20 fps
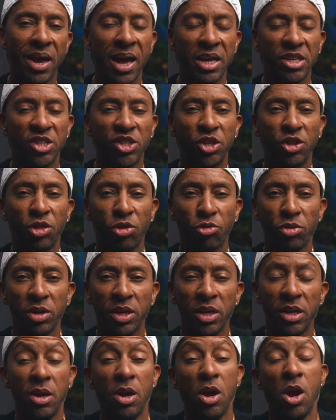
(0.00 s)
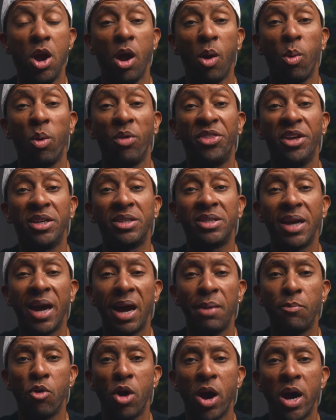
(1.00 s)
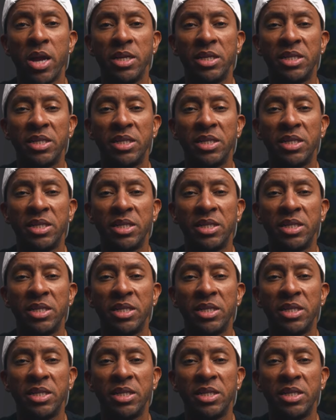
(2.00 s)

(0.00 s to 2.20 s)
S3 with the Tamron